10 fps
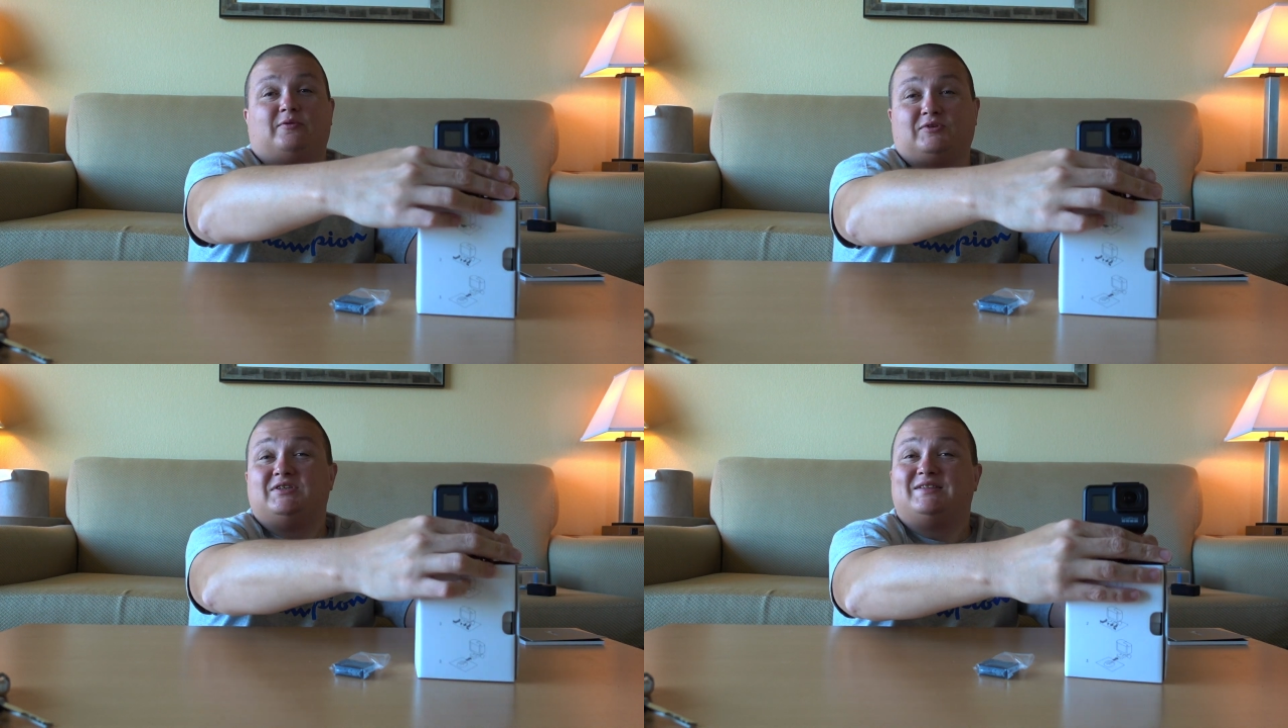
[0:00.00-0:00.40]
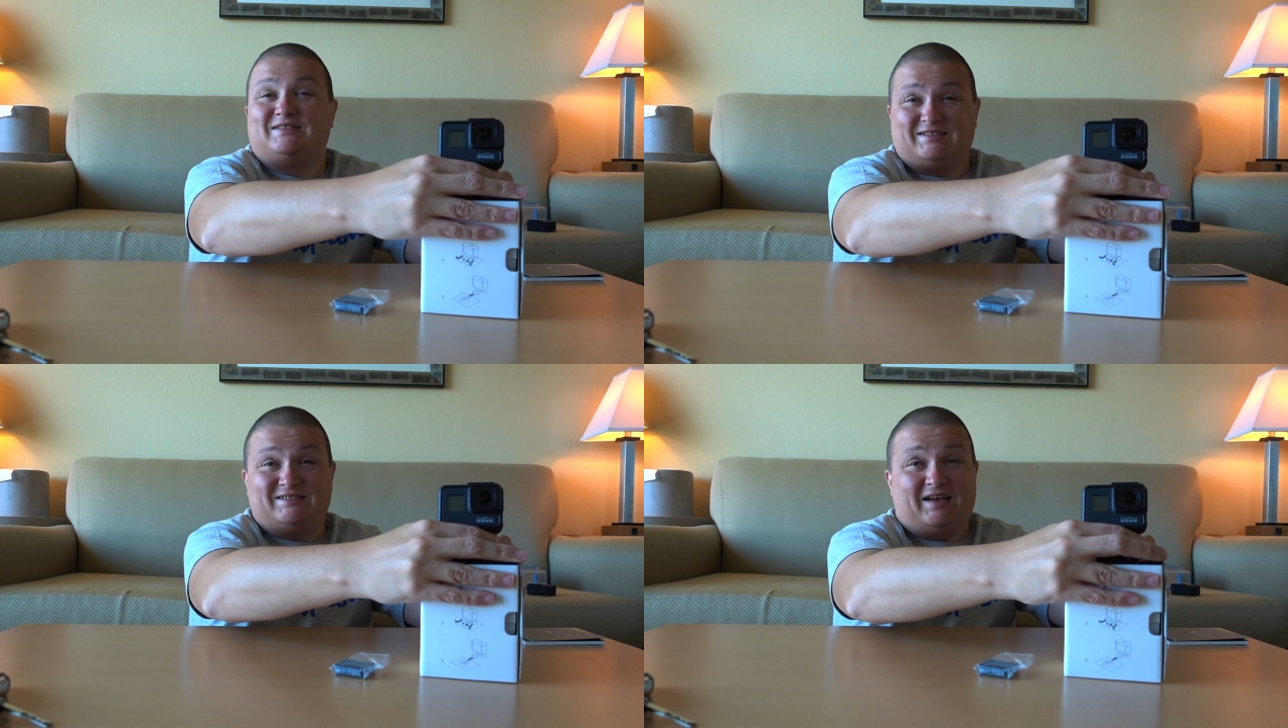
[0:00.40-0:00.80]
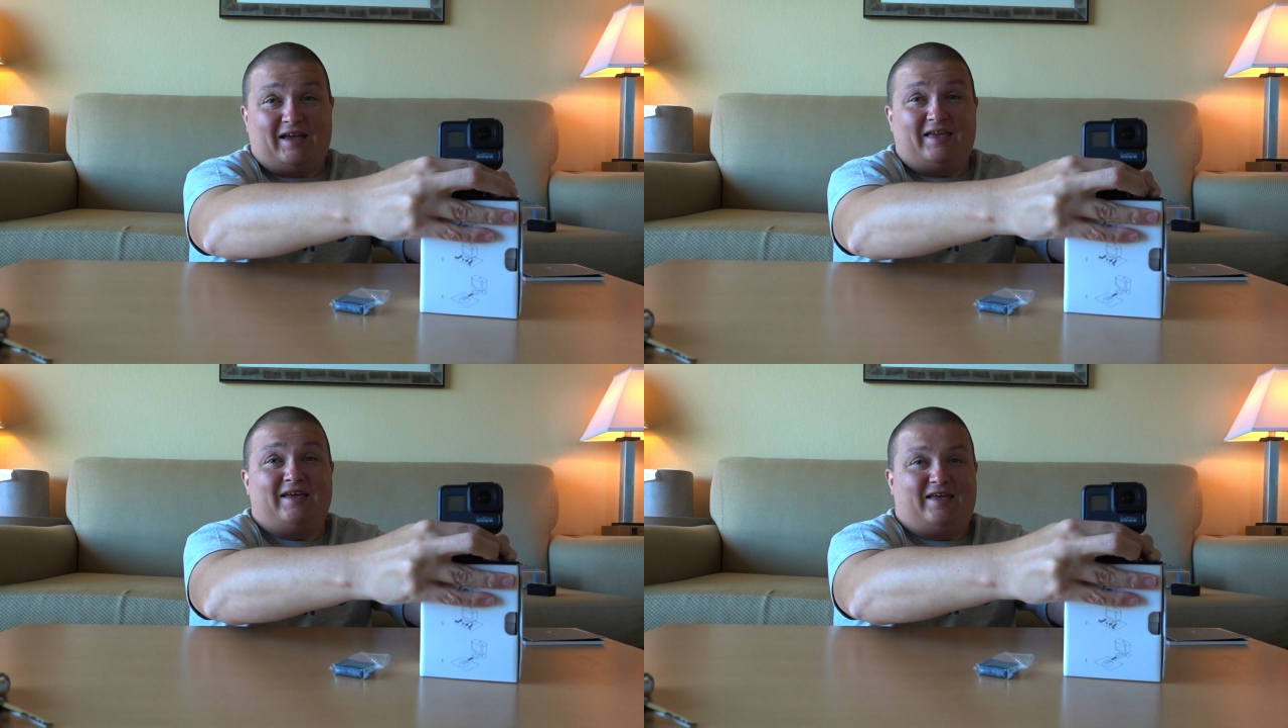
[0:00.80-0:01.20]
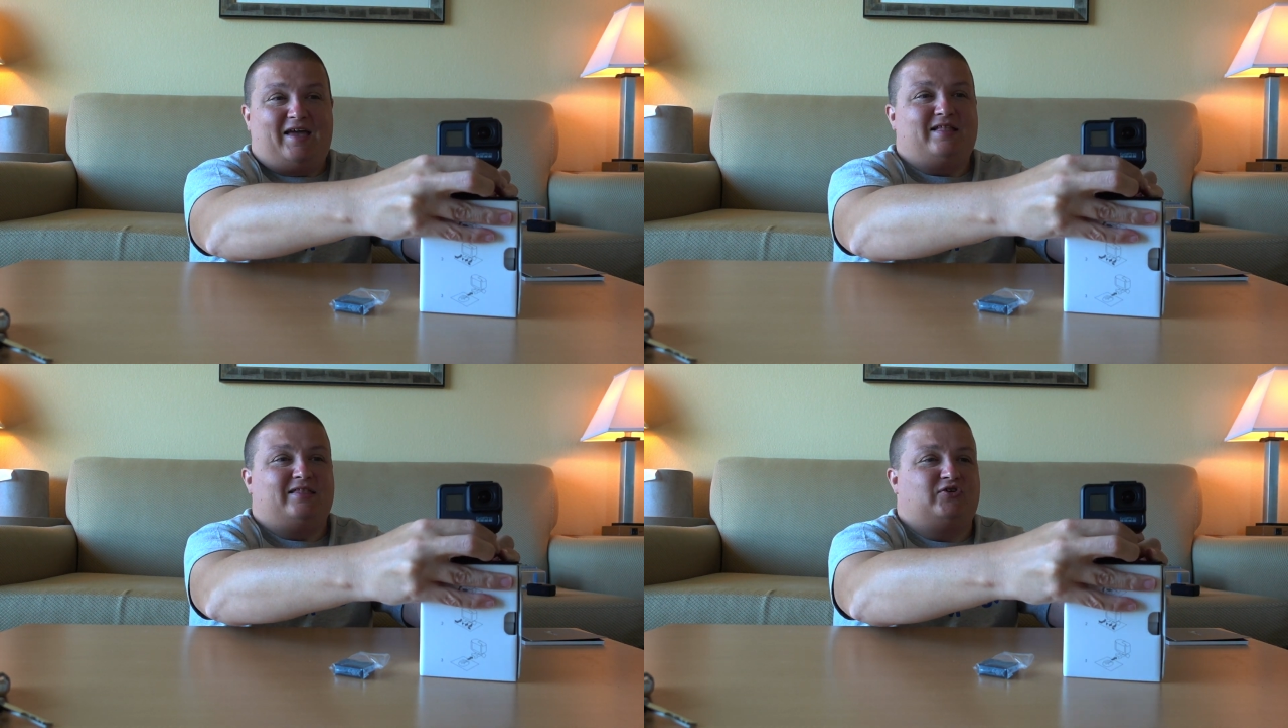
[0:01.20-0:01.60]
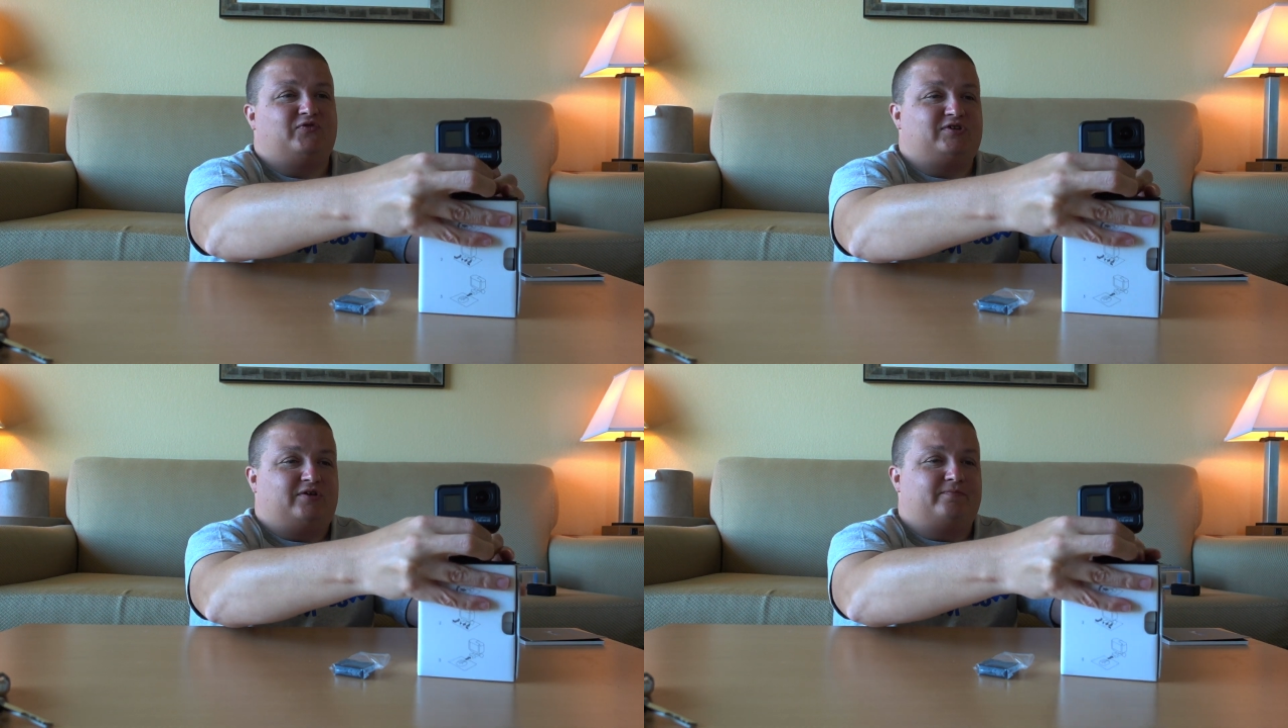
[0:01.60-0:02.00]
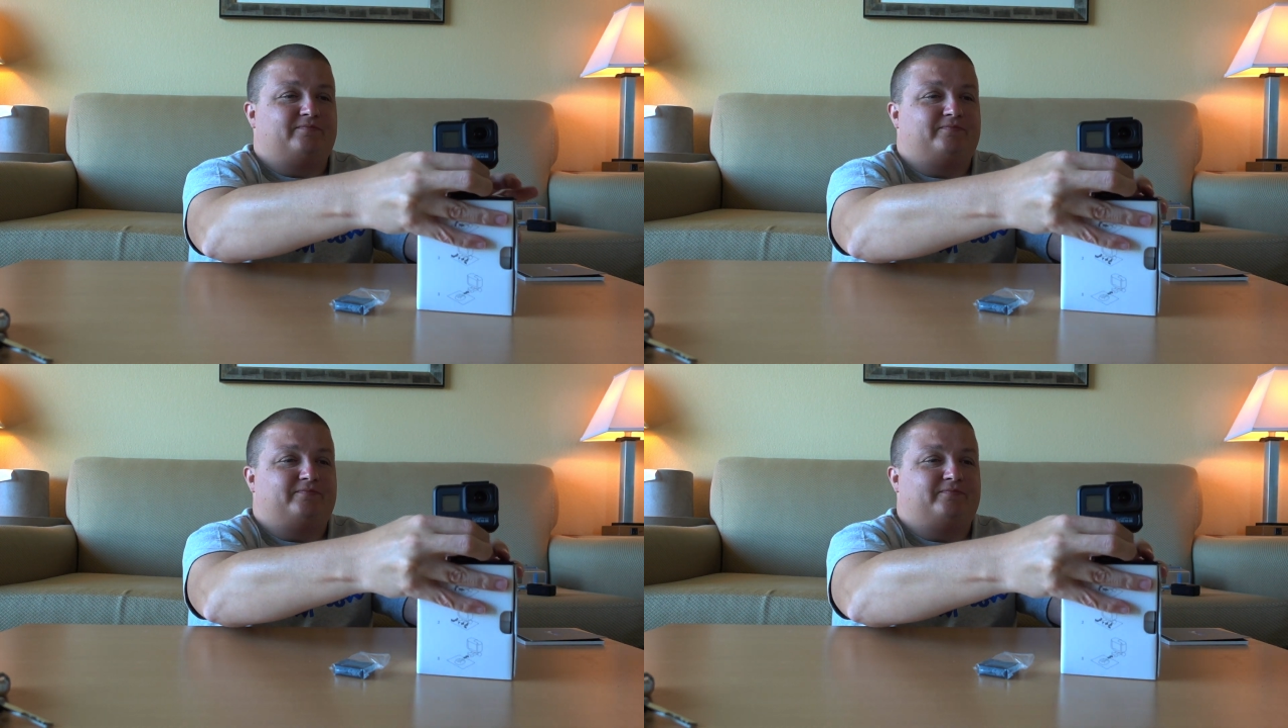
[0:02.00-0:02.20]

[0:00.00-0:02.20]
out today in this video.